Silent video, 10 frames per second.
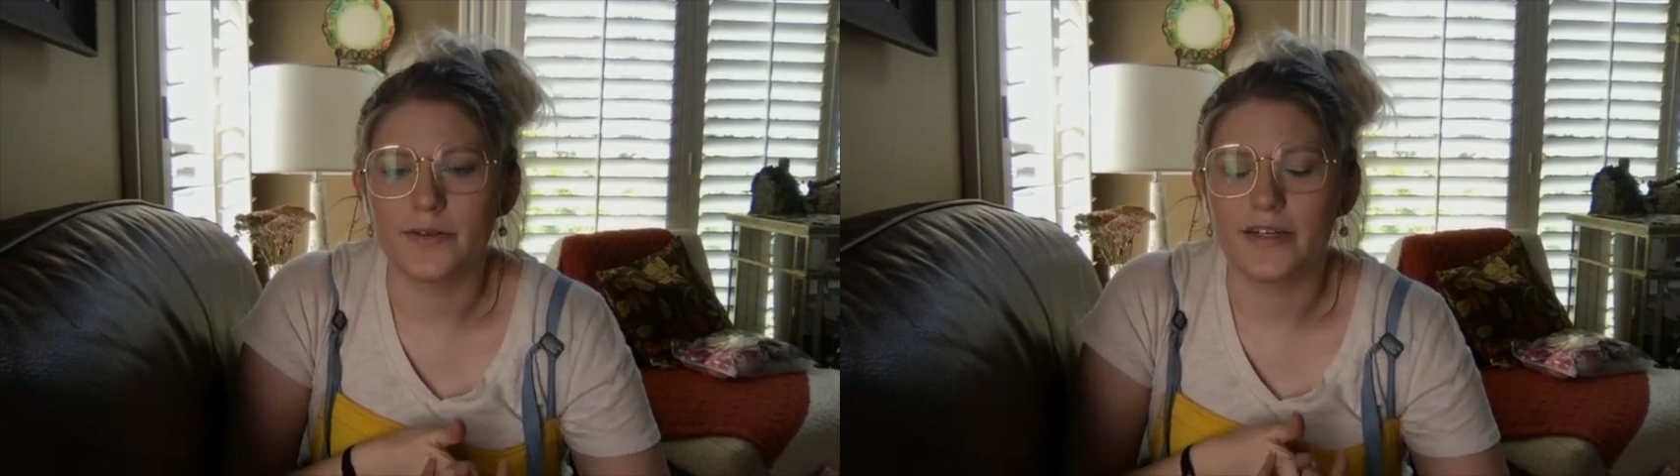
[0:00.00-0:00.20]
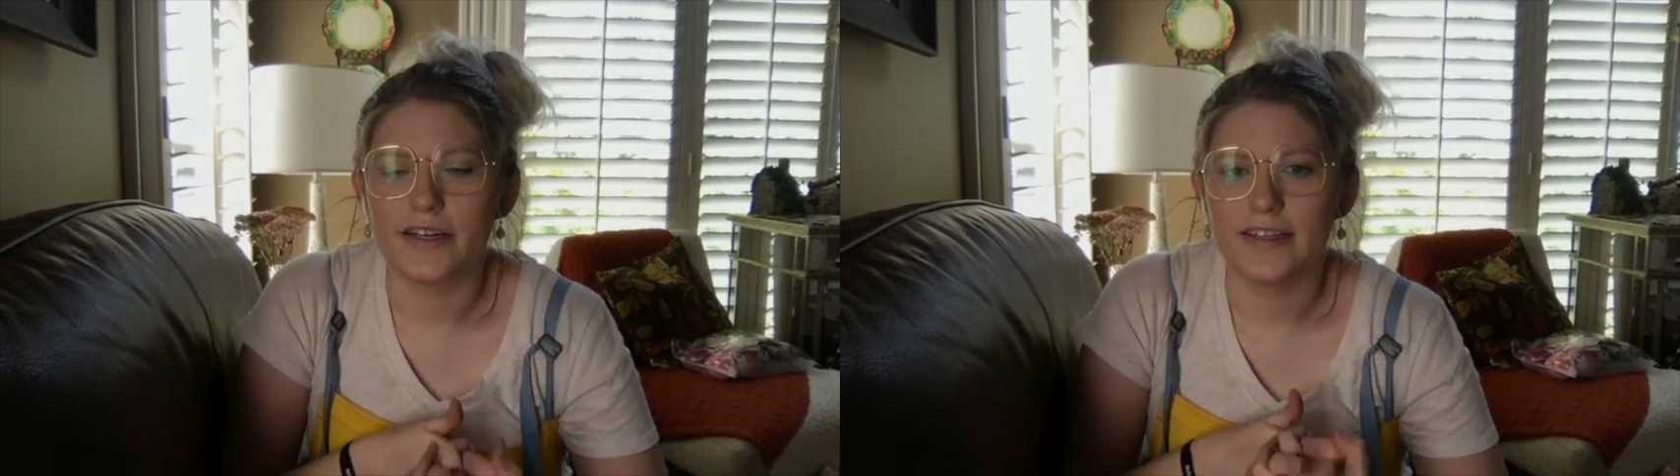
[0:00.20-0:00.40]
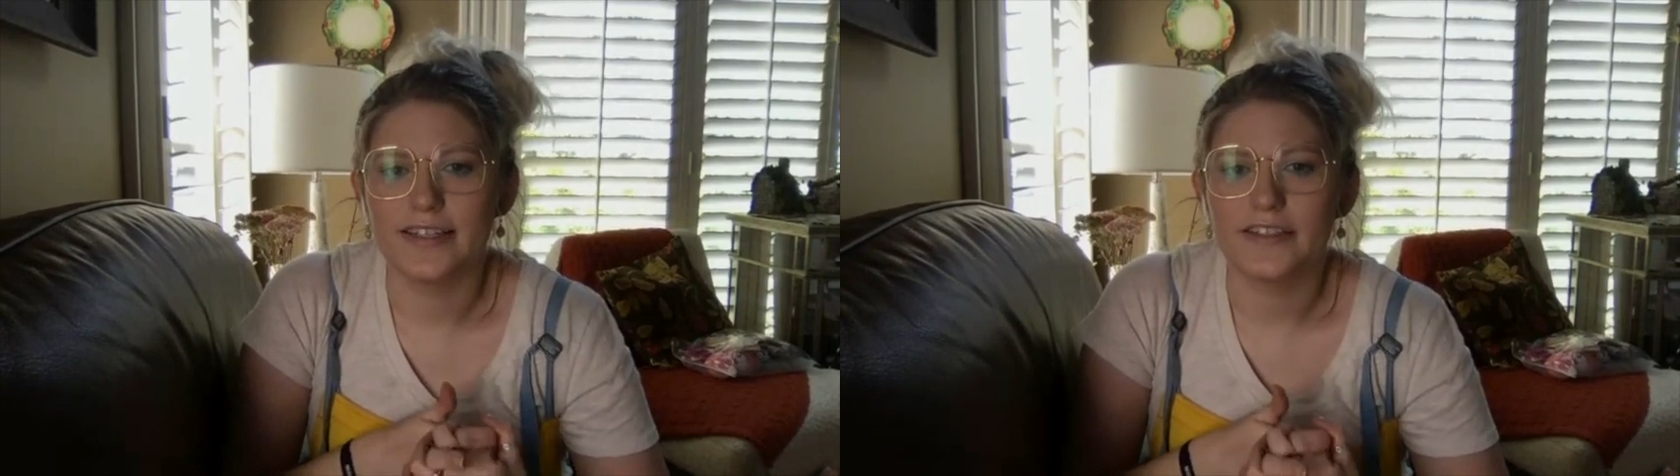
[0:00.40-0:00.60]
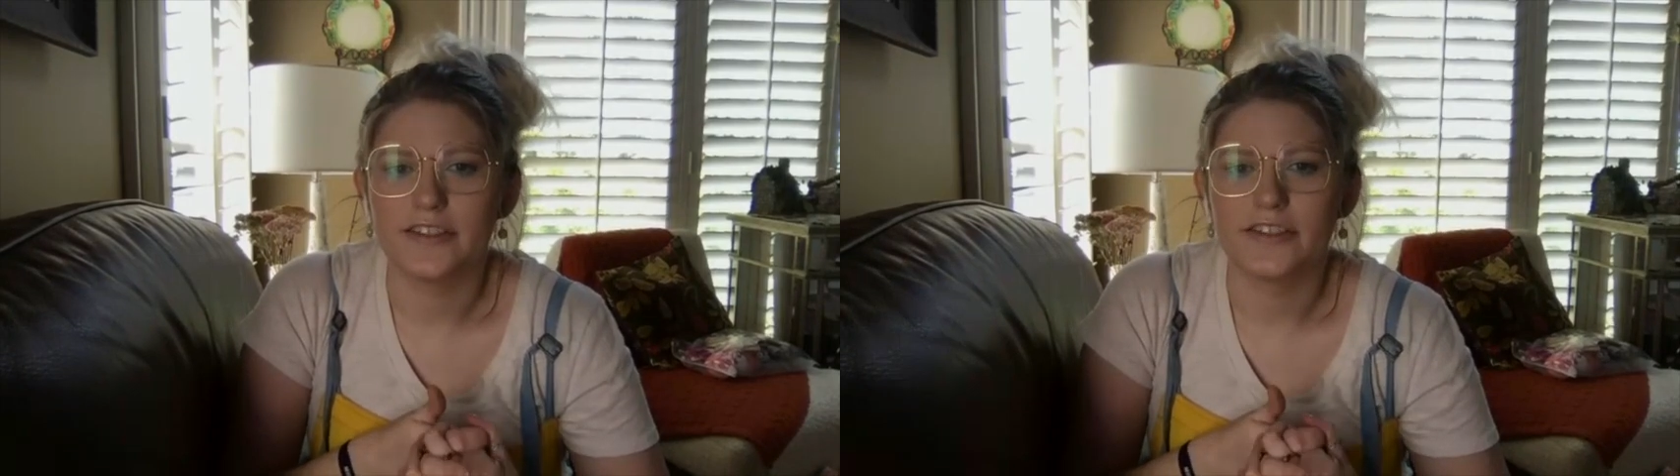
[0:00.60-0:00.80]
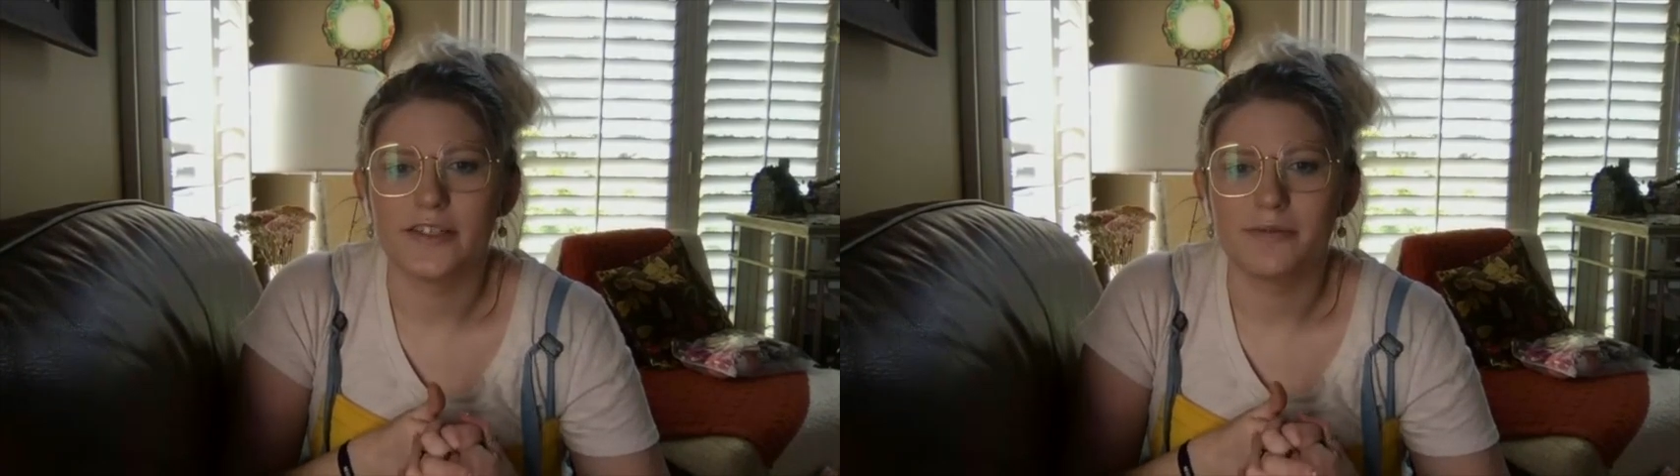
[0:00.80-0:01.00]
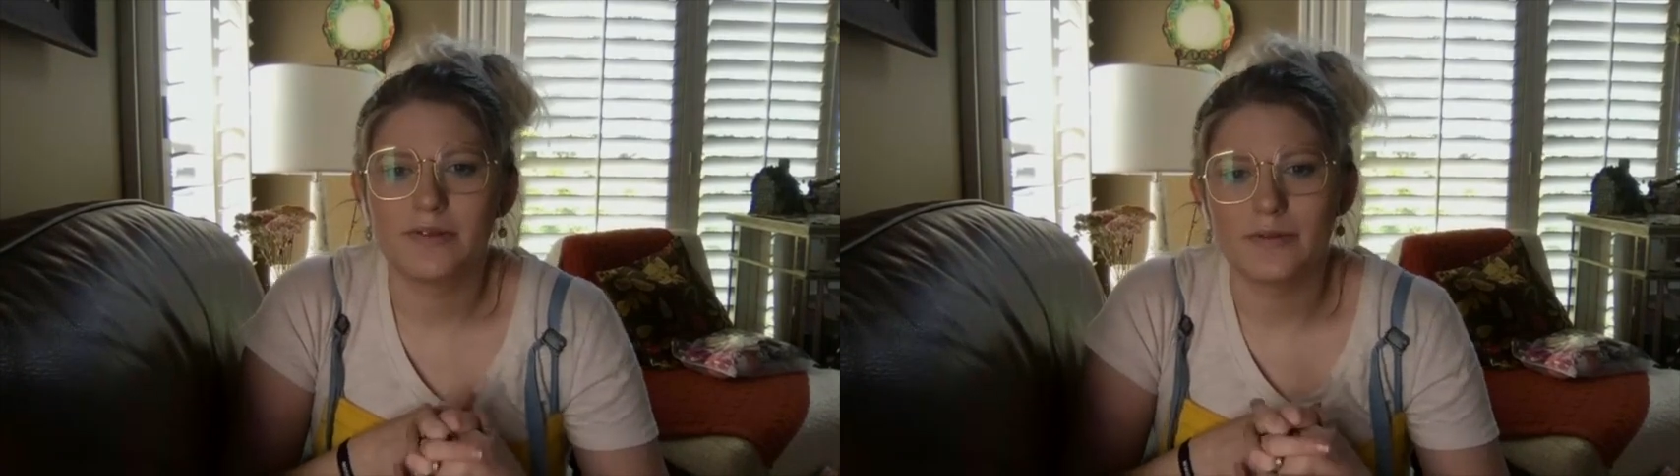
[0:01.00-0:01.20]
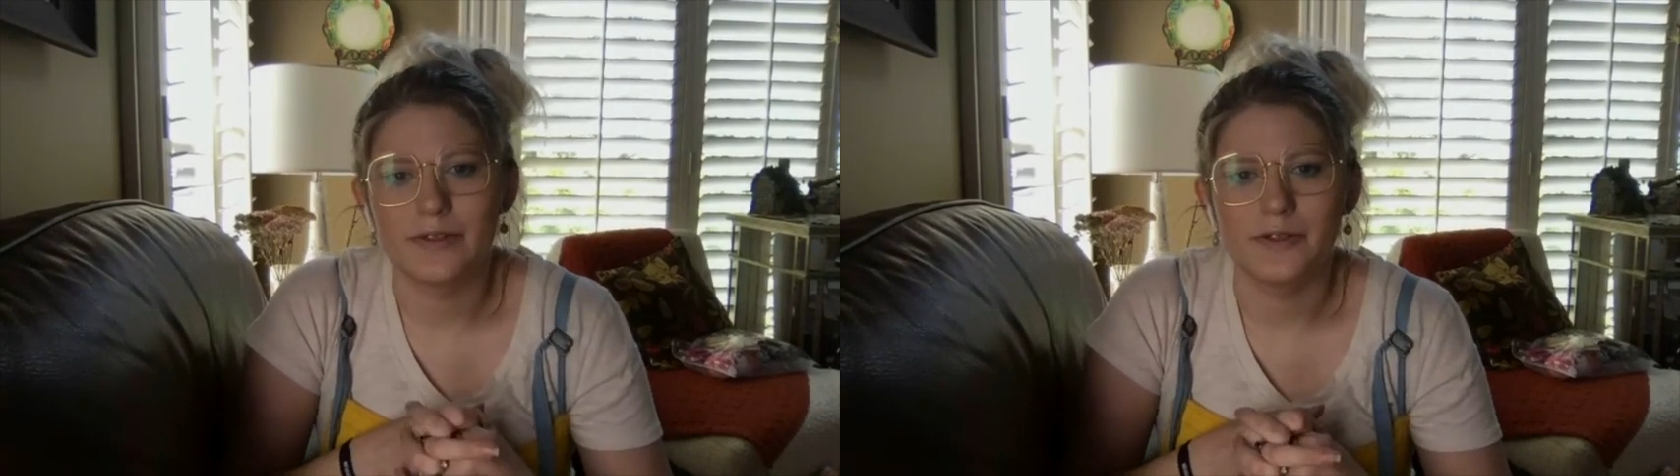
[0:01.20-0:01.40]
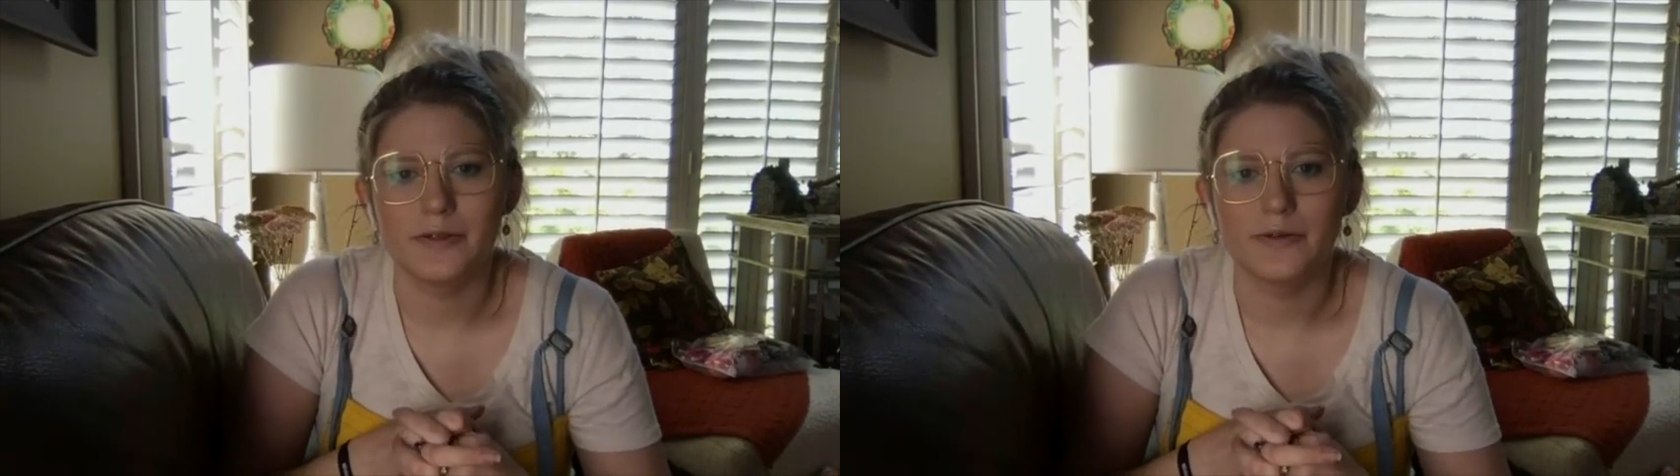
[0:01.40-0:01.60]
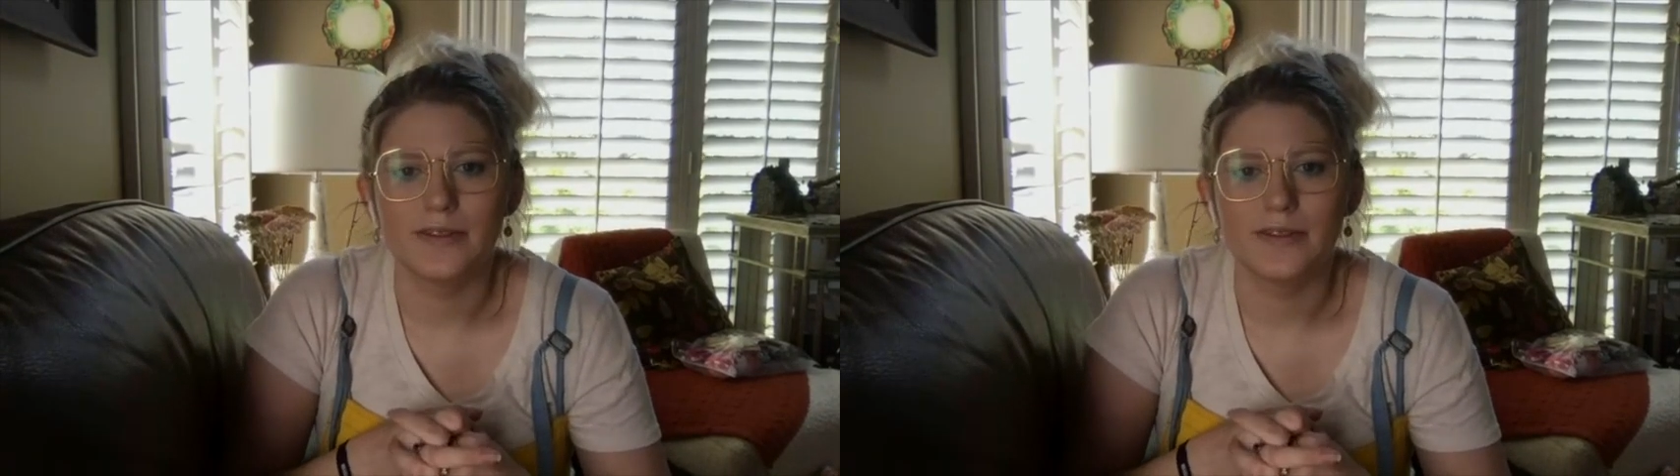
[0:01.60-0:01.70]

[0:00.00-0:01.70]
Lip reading: an internship through,